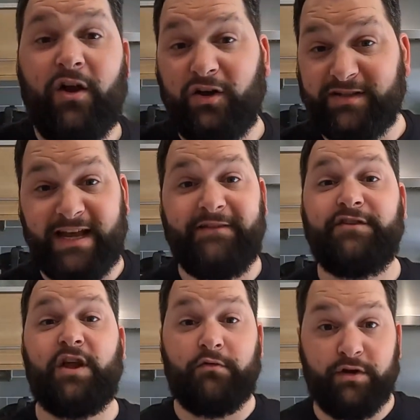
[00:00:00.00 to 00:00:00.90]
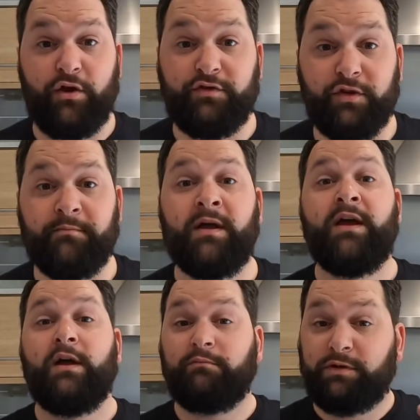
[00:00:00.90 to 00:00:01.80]
Like I say, if you don't know them,
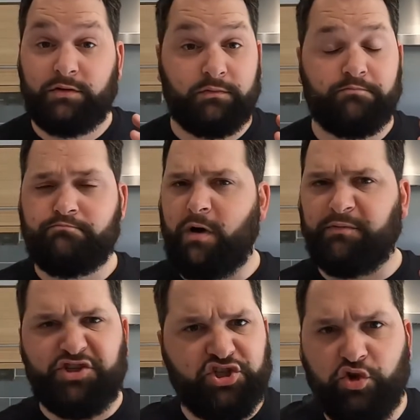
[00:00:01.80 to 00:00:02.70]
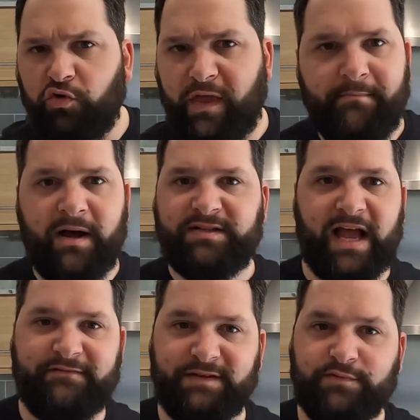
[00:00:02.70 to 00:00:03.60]
I'm sure they must
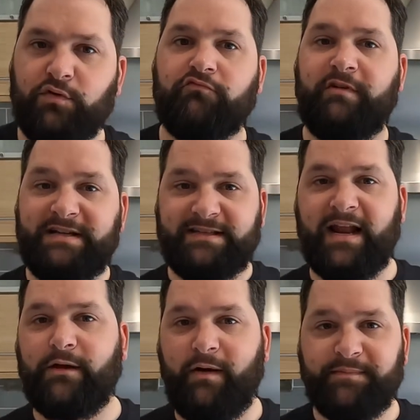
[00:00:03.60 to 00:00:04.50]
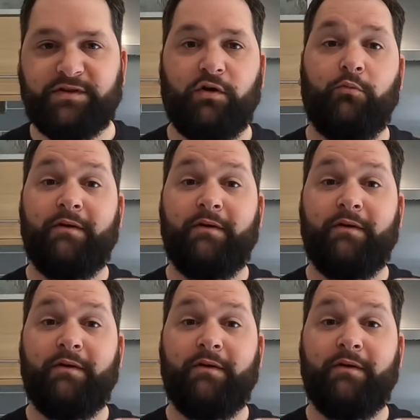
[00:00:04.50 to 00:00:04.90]
have some sort of reselling website,